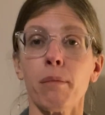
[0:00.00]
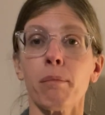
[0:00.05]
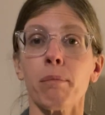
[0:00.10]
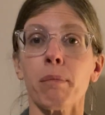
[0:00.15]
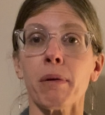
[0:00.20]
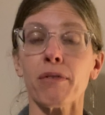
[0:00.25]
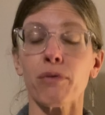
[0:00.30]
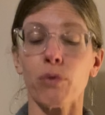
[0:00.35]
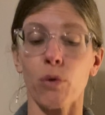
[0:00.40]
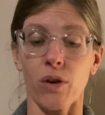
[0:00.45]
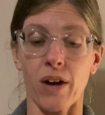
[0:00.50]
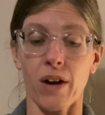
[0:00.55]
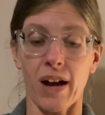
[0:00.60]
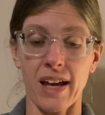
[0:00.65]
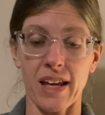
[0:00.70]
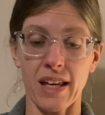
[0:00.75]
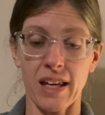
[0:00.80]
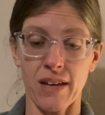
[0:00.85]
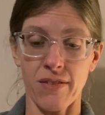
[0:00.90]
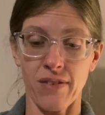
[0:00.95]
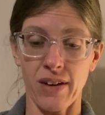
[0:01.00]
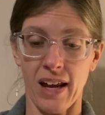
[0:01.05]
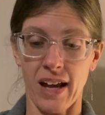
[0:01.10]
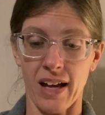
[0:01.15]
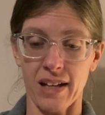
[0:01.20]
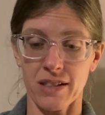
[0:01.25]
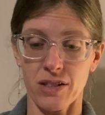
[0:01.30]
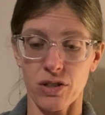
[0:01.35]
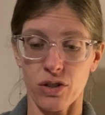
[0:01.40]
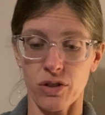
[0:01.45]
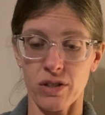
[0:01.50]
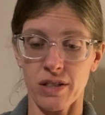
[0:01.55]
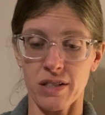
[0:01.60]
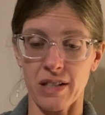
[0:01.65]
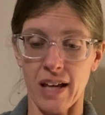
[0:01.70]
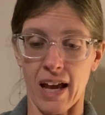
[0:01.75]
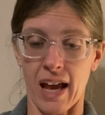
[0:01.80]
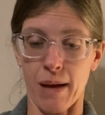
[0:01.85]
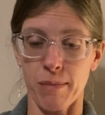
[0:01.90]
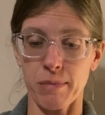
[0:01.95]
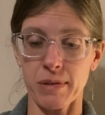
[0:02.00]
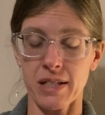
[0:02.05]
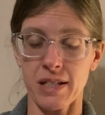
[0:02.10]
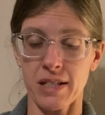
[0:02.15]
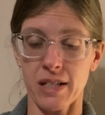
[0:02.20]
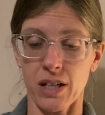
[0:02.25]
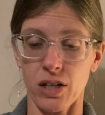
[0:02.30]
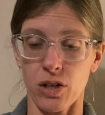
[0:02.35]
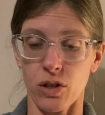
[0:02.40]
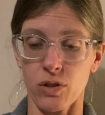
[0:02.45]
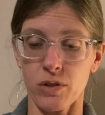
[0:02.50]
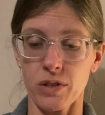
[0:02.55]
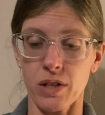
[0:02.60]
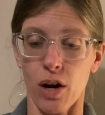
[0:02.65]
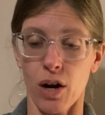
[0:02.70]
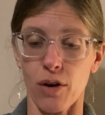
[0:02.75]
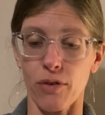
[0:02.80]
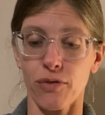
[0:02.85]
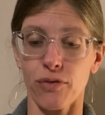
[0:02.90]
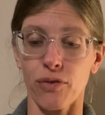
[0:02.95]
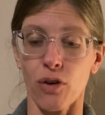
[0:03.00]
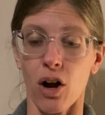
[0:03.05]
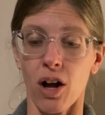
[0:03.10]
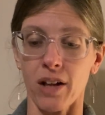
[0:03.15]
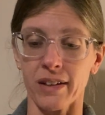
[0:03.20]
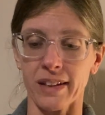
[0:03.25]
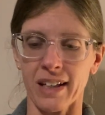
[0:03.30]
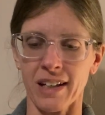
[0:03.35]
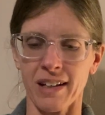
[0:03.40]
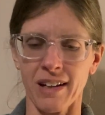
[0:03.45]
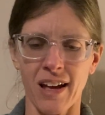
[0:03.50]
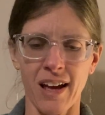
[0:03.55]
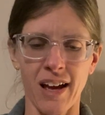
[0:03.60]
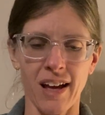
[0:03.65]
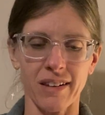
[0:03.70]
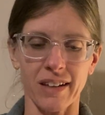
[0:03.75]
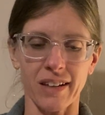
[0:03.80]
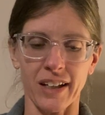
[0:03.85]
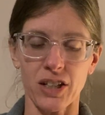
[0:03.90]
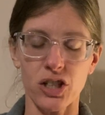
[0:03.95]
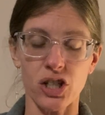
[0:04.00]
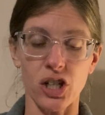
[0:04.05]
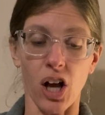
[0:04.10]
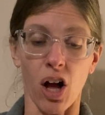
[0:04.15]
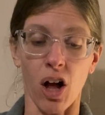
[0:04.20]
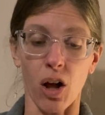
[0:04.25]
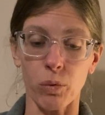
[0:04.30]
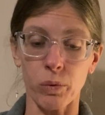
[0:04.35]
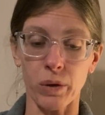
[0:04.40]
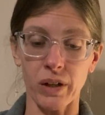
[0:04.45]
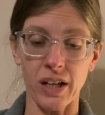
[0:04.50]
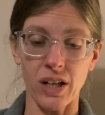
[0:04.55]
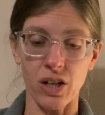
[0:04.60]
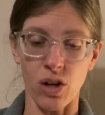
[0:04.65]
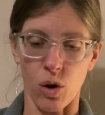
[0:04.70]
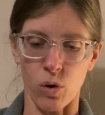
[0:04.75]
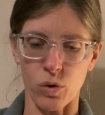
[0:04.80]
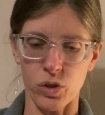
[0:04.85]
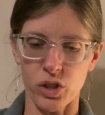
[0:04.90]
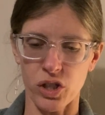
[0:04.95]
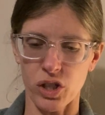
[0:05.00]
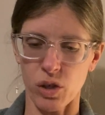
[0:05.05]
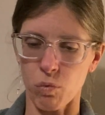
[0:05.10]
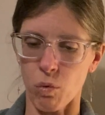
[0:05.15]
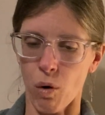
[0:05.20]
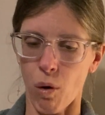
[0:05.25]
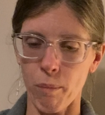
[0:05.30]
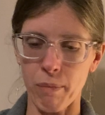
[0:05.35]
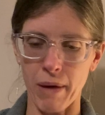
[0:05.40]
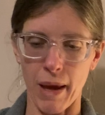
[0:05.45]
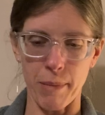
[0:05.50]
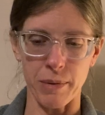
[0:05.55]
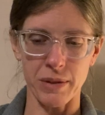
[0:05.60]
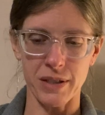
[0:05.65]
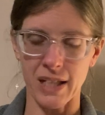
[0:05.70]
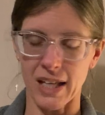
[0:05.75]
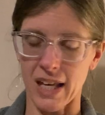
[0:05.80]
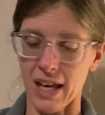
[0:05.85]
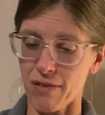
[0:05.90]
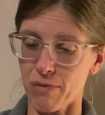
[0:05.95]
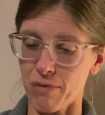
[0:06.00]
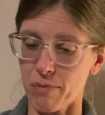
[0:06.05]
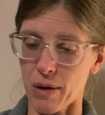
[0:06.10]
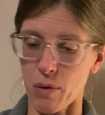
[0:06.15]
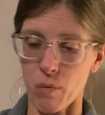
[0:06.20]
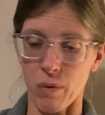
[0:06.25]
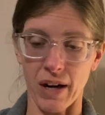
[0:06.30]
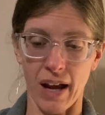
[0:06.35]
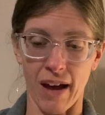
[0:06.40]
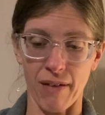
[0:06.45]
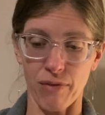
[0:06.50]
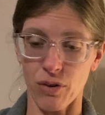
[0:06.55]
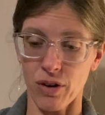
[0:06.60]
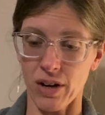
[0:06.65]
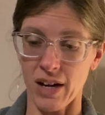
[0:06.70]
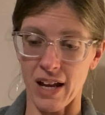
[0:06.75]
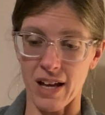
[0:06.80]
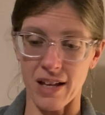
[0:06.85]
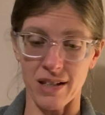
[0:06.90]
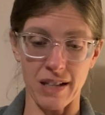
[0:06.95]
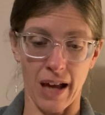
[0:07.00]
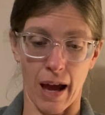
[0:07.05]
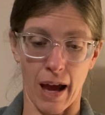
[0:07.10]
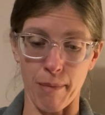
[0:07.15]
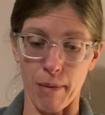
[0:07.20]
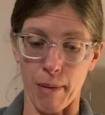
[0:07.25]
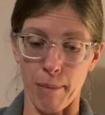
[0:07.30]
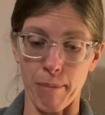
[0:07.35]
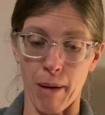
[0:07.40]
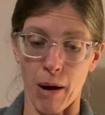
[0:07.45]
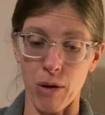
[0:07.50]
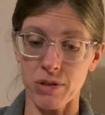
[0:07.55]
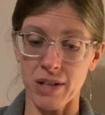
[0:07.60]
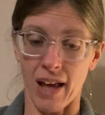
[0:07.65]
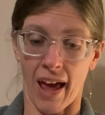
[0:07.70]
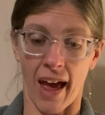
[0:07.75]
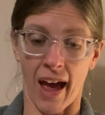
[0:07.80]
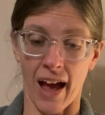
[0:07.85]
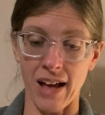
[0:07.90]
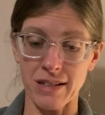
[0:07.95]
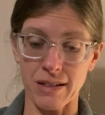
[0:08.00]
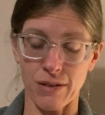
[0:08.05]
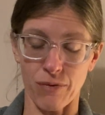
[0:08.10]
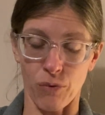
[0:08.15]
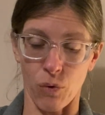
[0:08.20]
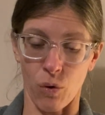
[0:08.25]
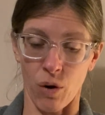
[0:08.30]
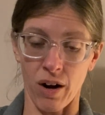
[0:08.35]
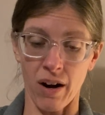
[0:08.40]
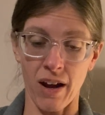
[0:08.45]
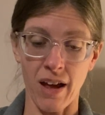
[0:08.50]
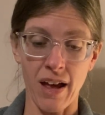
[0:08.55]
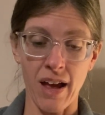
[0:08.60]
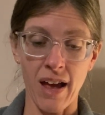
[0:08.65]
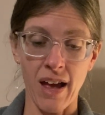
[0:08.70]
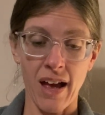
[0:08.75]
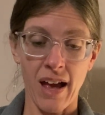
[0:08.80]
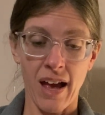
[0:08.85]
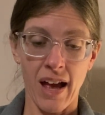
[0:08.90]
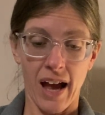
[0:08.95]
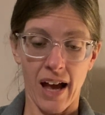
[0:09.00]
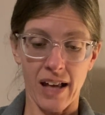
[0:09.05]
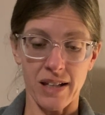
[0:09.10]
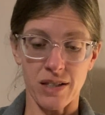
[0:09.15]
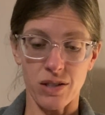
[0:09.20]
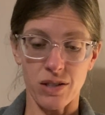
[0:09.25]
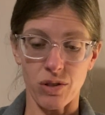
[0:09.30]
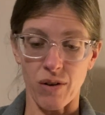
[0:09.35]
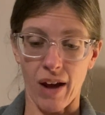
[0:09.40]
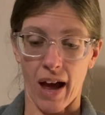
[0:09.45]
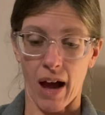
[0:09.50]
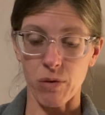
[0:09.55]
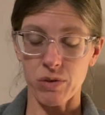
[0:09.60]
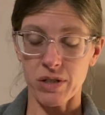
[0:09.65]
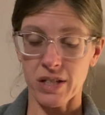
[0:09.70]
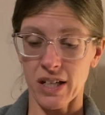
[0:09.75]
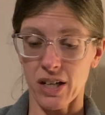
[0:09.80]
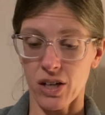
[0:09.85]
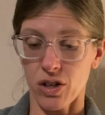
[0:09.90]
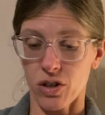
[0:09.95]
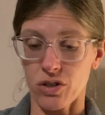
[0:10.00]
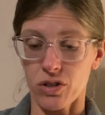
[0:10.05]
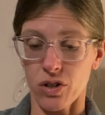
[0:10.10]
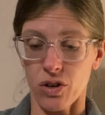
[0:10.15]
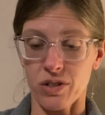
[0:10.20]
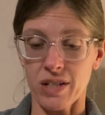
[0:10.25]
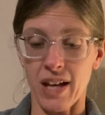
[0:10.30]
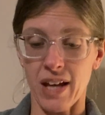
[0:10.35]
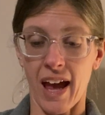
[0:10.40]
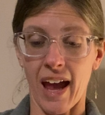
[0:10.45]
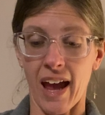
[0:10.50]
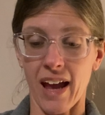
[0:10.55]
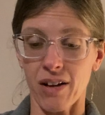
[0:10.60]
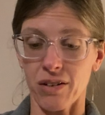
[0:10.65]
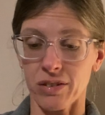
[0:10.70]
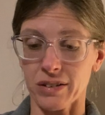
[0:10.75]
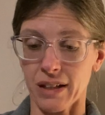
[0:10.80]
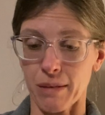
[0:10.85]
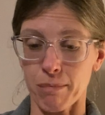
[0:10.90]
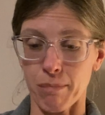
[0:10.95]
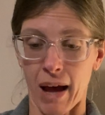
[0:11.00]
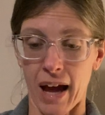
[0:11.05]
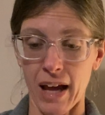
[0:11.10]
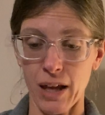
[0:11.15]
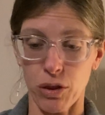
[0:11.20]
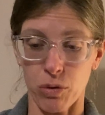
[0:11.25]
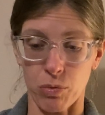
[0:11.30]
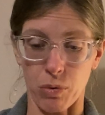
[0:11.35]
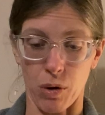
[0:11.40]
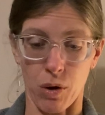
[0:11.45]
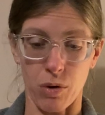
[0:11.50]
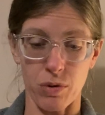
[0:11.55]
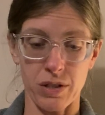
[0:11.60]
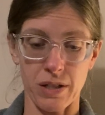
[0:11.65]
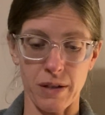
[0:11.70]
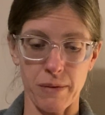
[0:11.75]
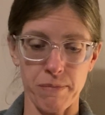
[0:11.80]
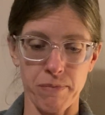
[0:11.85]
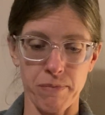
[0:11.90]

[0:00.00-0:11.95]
Before I even answer, Sam's tears are falling, like she already knows she won't be able to give me whatever it is I'm about to ask for. And so now tears are tangled in my throat.